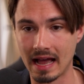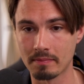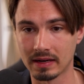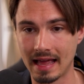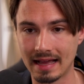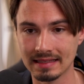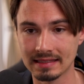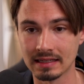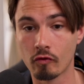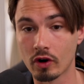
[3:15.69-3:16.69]
Apple
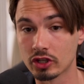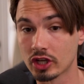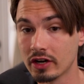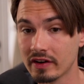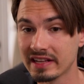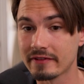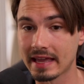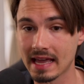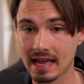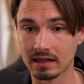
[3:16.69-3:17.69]
ads for a generative
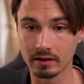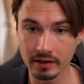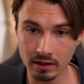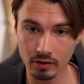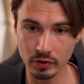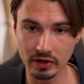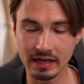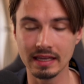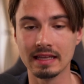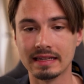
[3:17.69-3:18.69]
AI learning
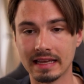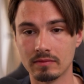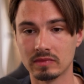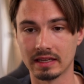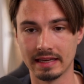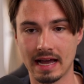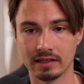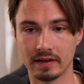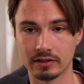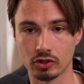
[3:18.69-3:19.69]
community named AI
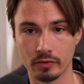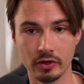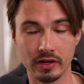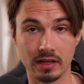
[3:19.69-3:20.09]
Advantage Community